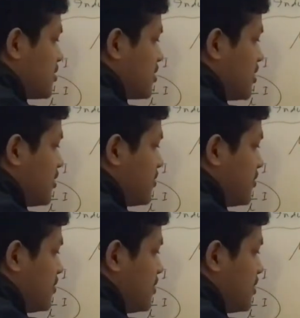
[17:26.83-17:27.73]

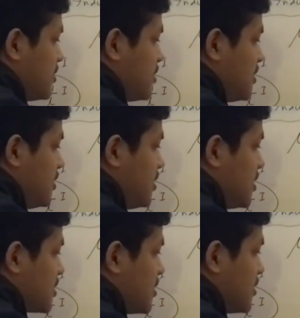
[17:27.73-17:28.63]

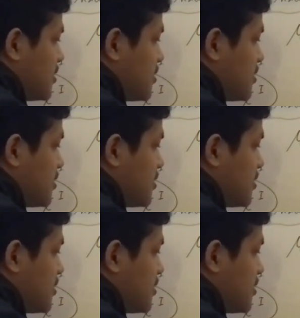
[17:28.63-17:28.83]
Self-inductance